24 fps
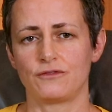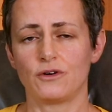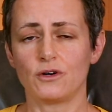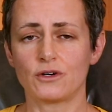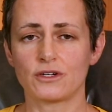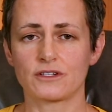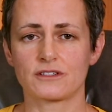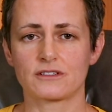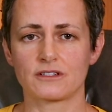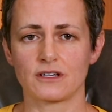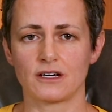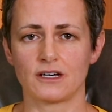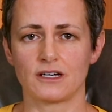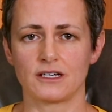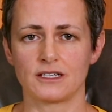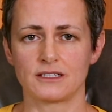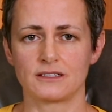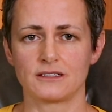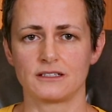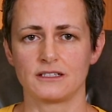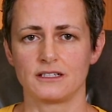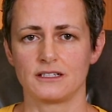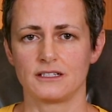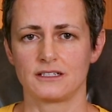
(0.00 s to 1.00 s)
focused
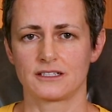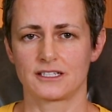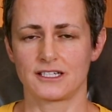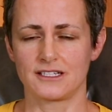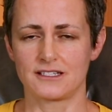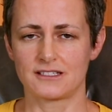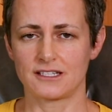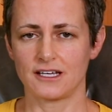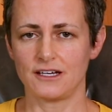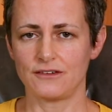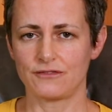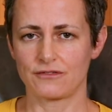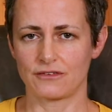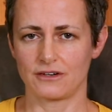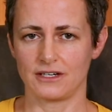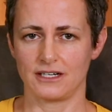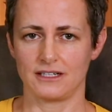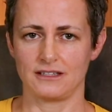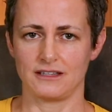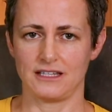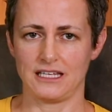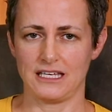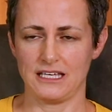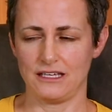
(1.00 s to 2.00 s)
on
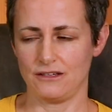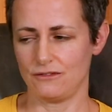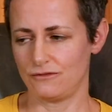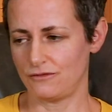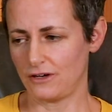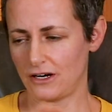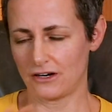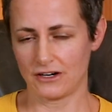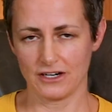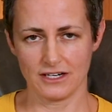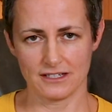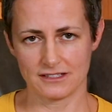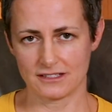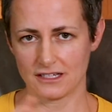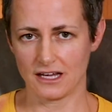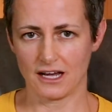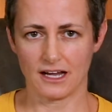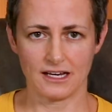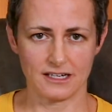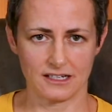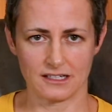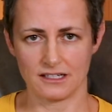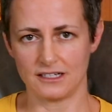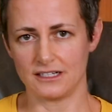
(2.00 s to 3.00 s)
deciphering the various
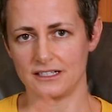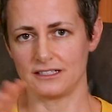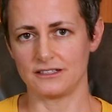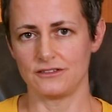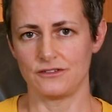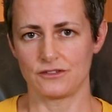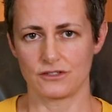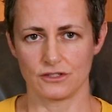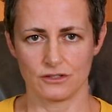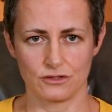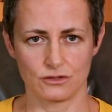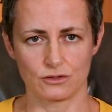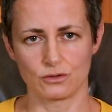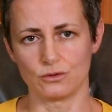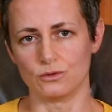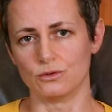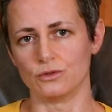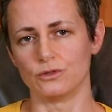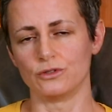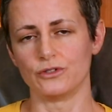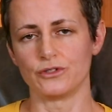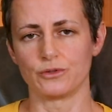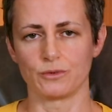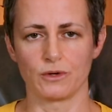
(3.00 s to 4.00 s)
icons and
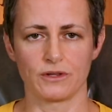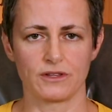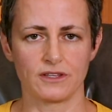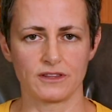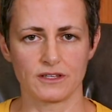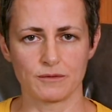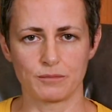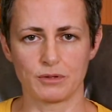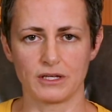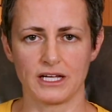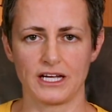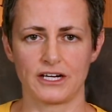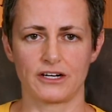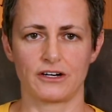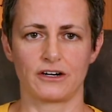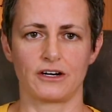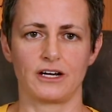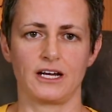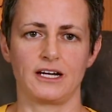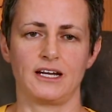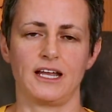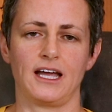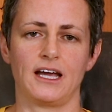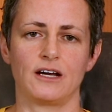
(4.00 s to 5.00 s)
tools within the planner
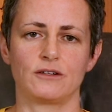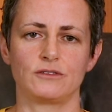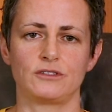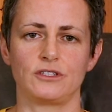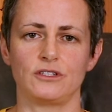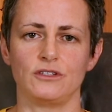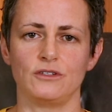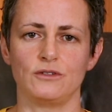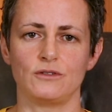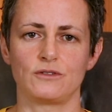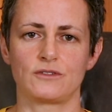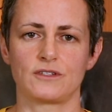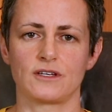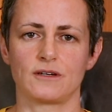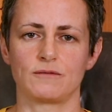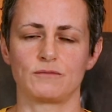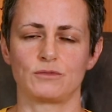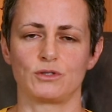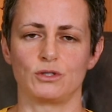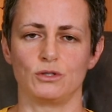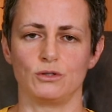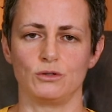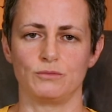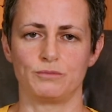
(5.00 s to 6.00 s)
and how to use them
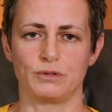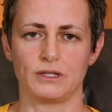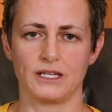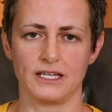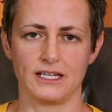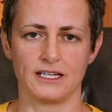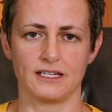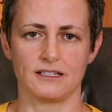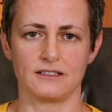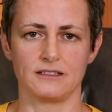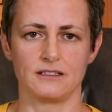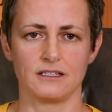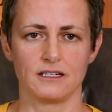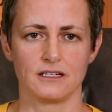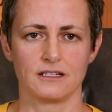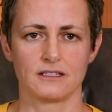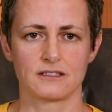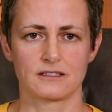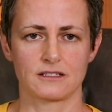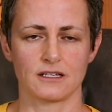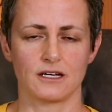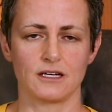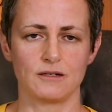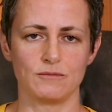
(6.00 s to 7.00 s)
to plan
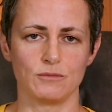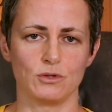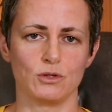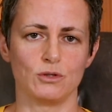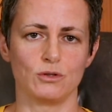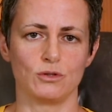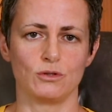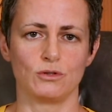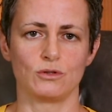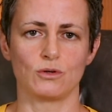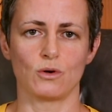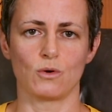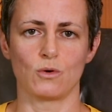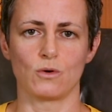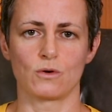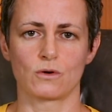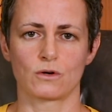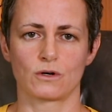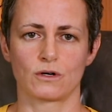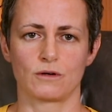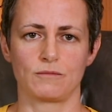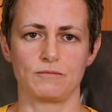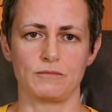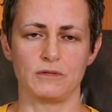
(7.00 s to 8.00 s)
sun, moon,
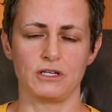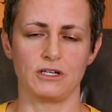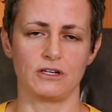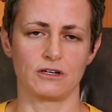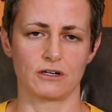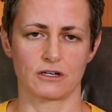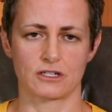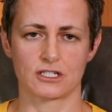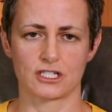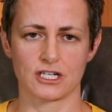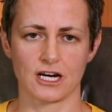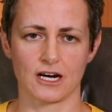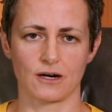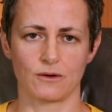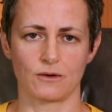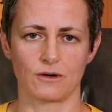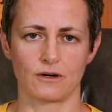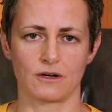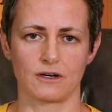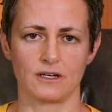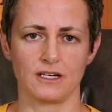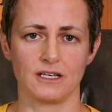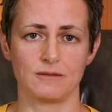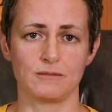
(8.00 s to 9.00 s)
or meteor
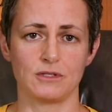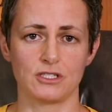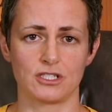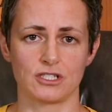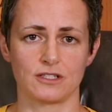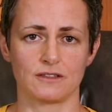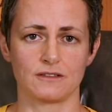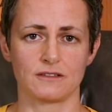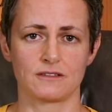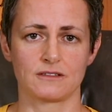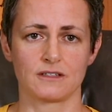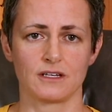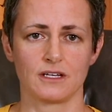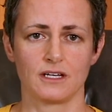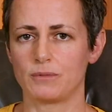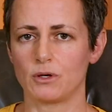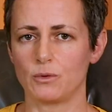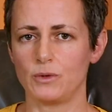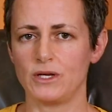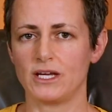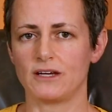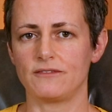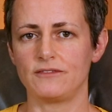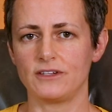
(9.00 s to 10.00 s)
shower images.
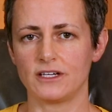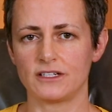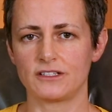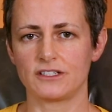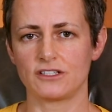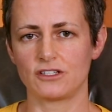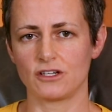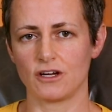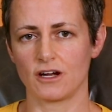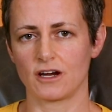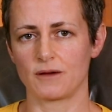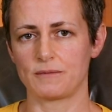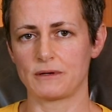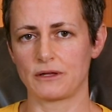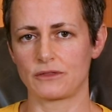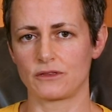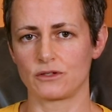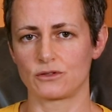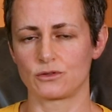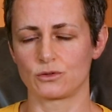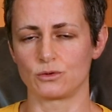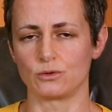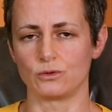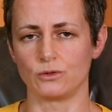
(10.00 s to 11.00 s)
But we have yet to talk about
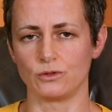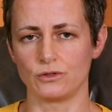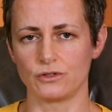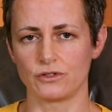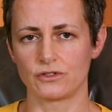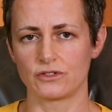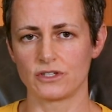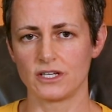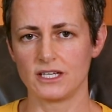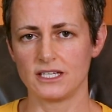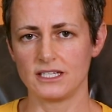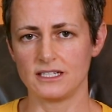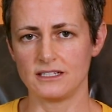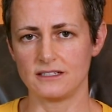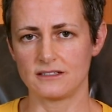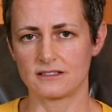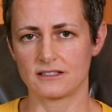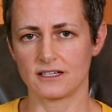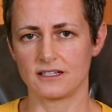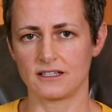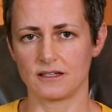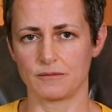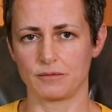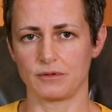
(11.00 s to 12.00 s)
the tools
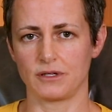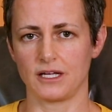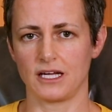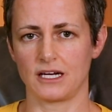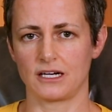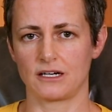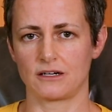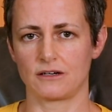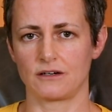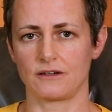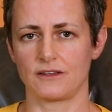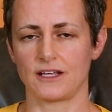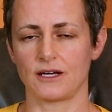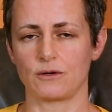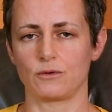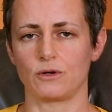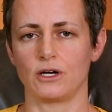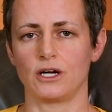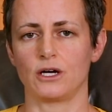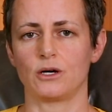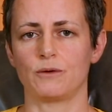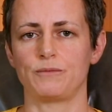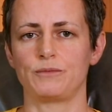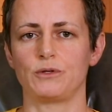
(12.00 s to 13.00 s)
inside the planner that
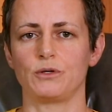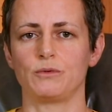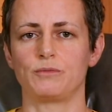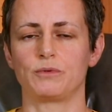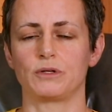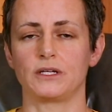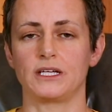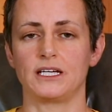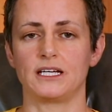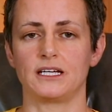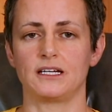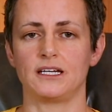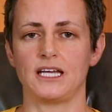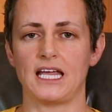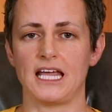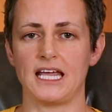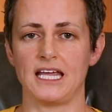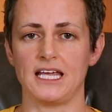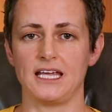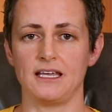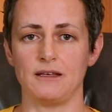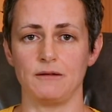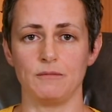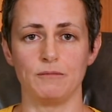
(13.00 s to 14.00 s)
will help you plan
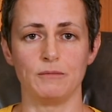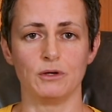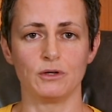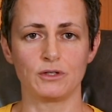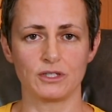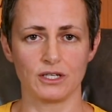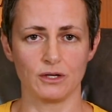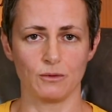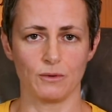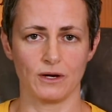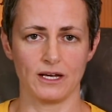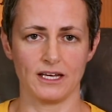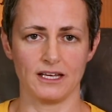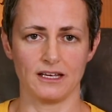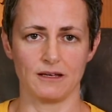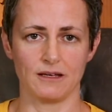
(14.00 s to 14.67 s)
a Milky Way